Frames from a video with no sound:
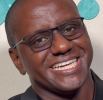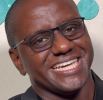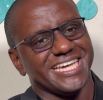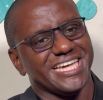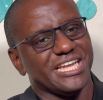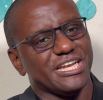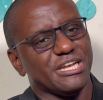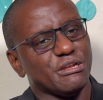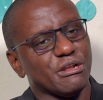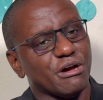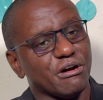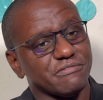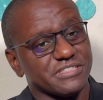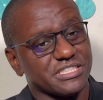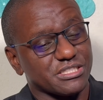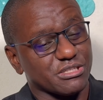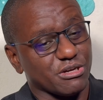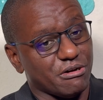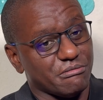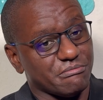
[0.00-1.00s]
He
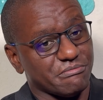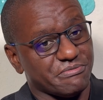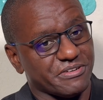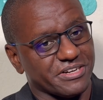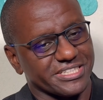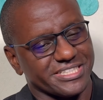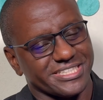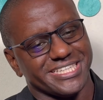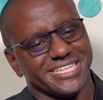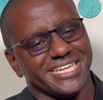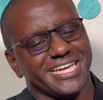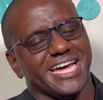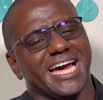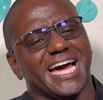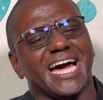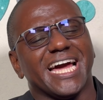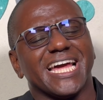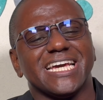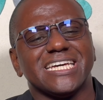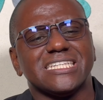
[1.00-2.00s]
loves comfort.
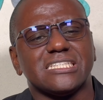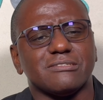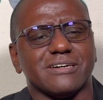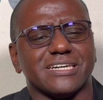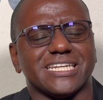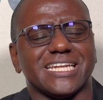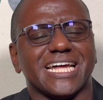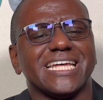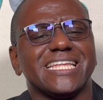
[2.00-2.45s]
And guess what?